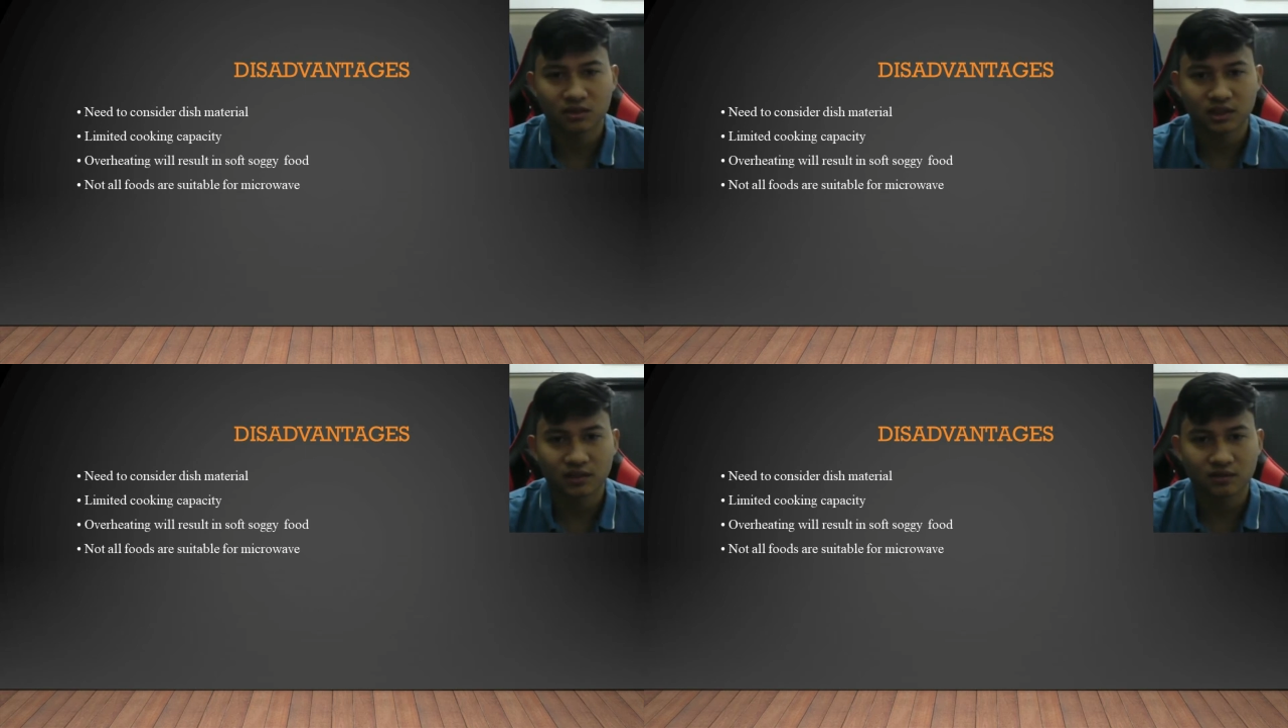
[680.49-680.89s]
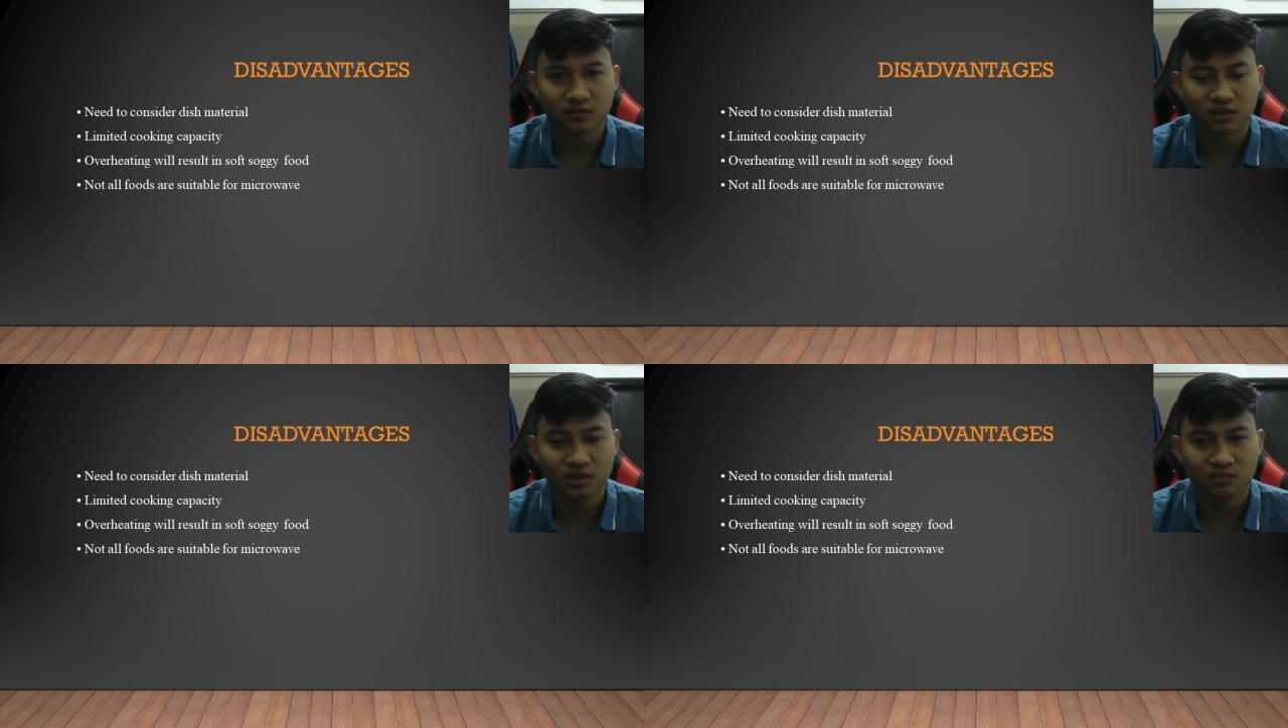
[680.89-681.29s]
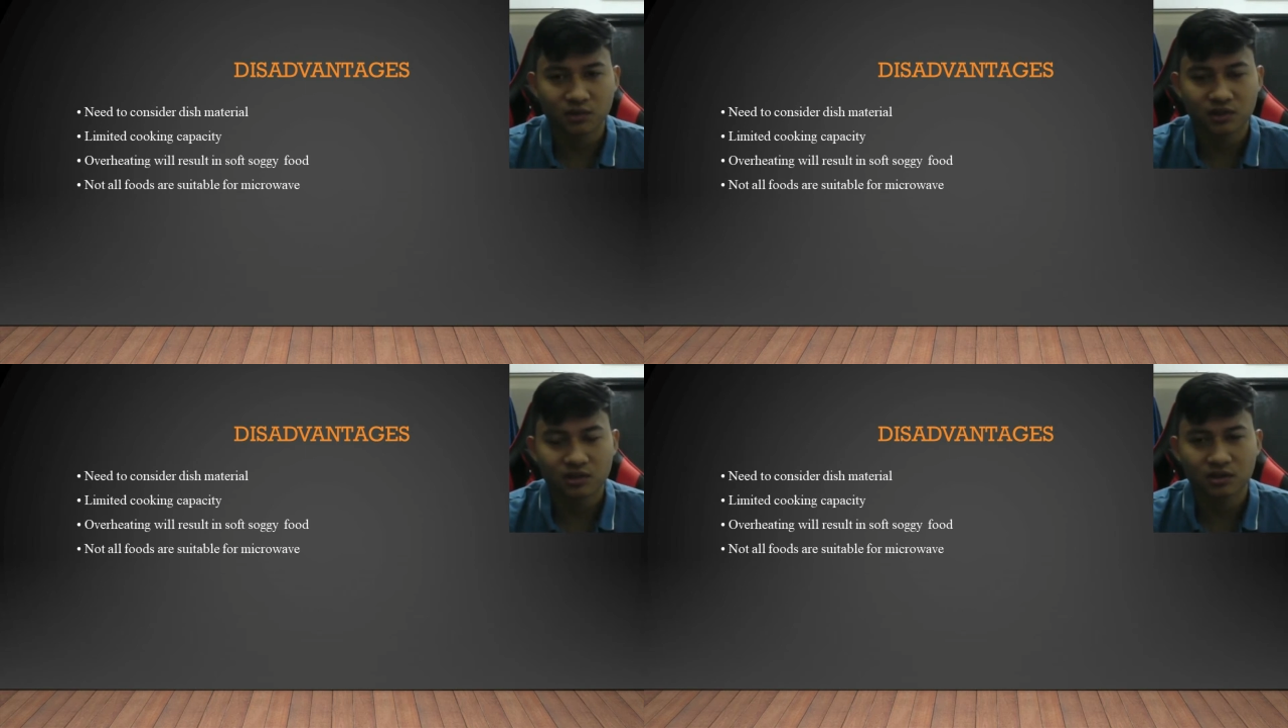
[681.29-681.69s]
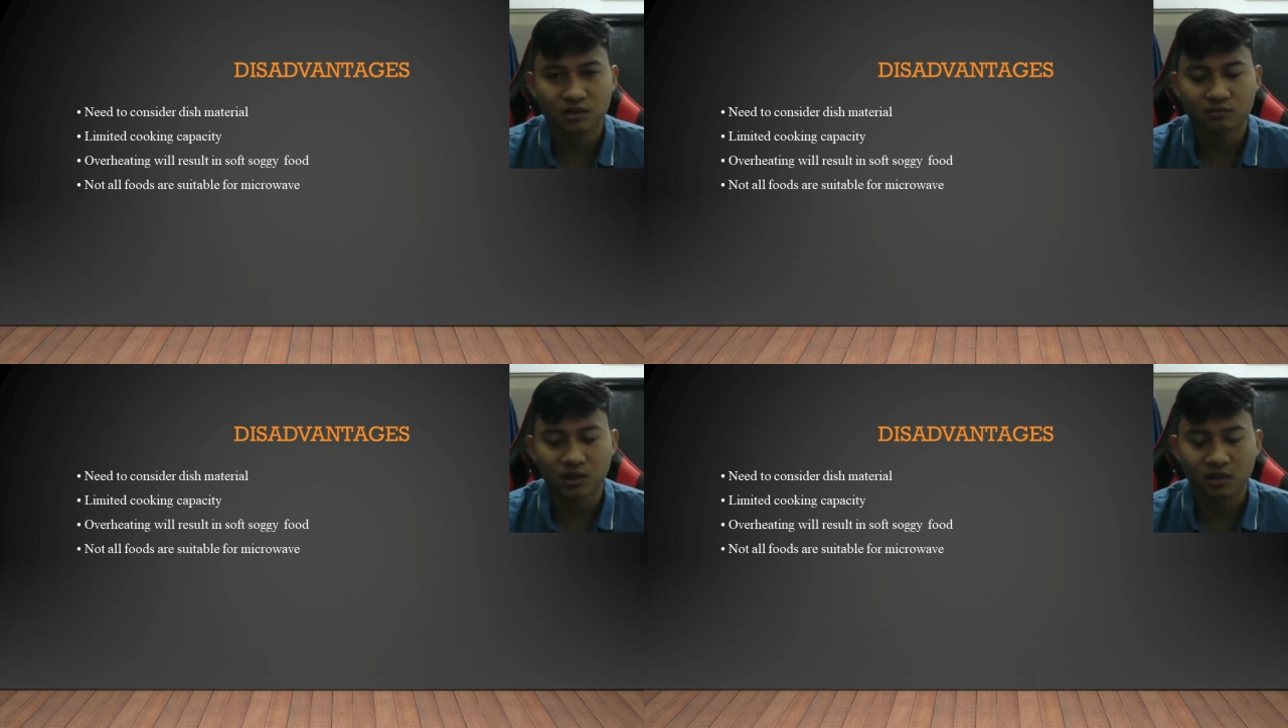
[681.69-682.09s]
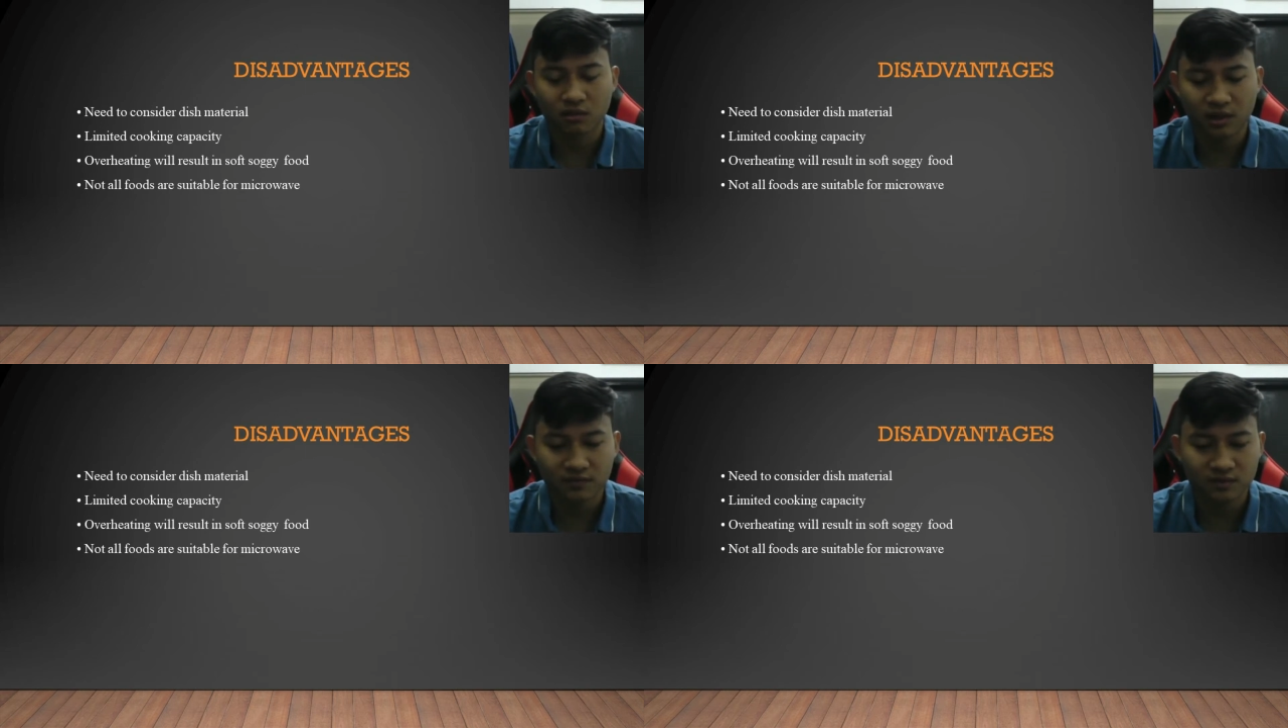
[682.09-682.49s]
Okay, for this one,
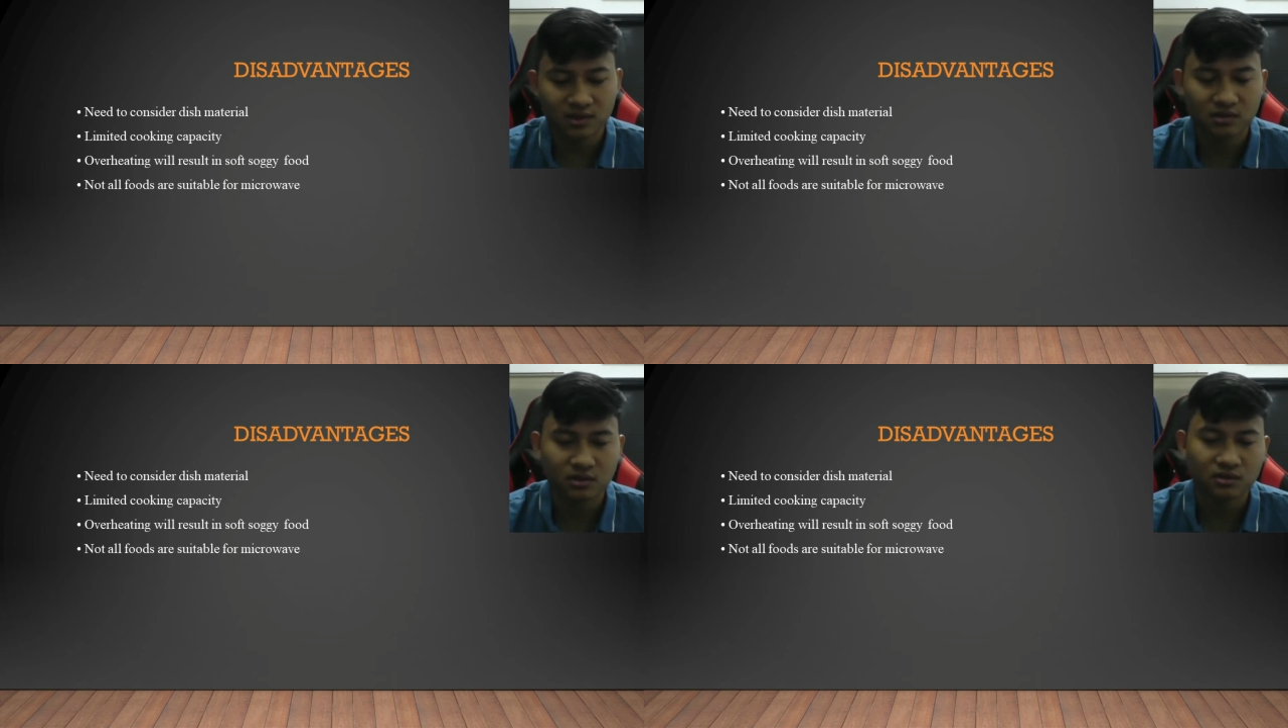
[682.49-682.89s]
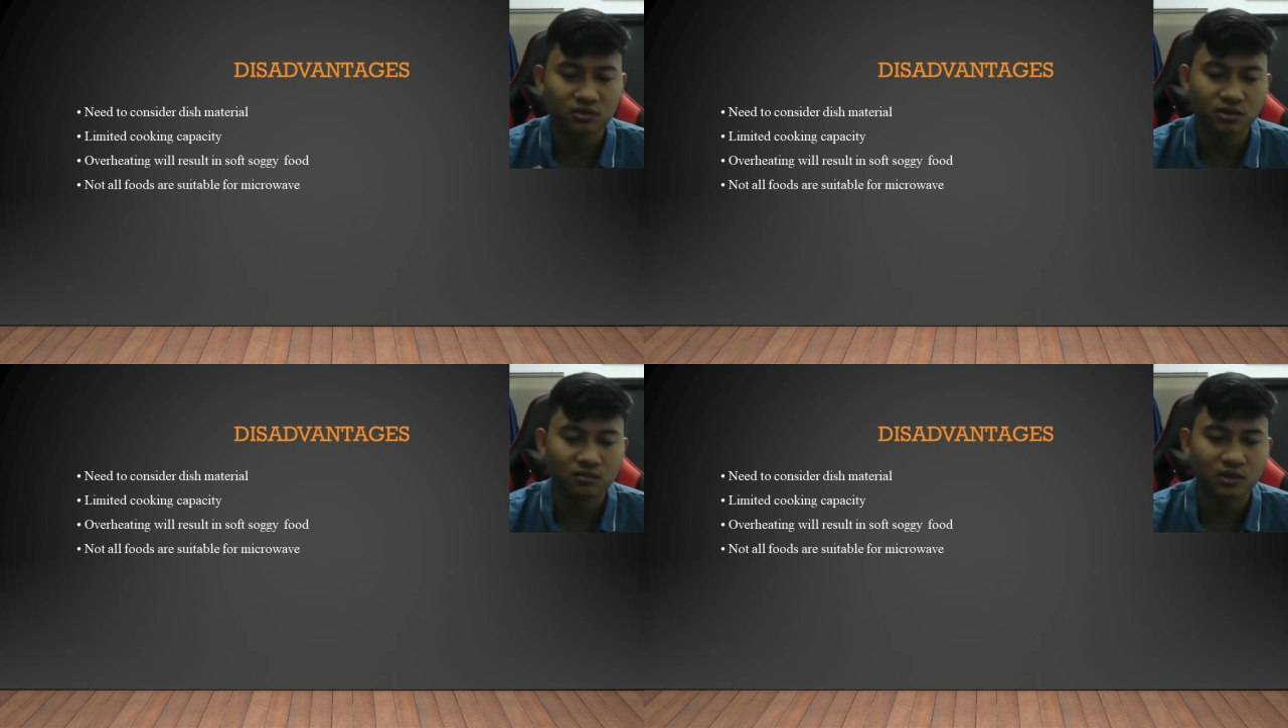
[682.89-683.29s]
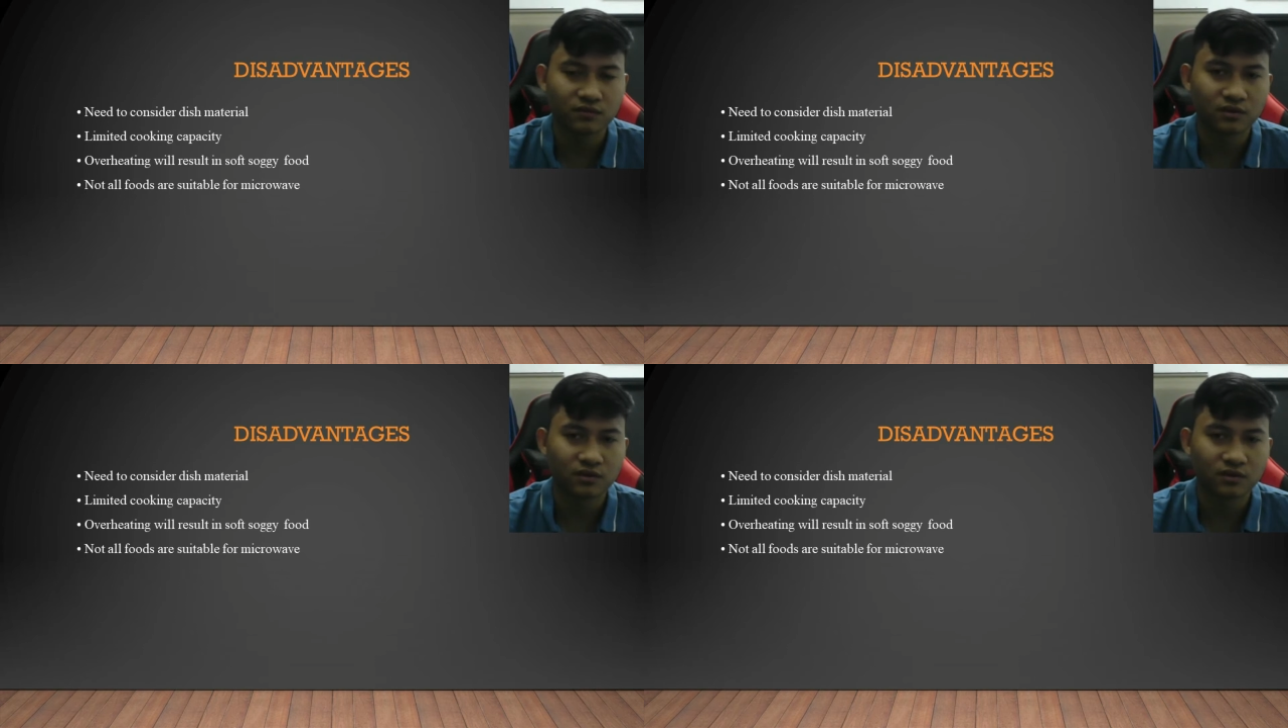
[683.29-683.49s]
microwave is not suitable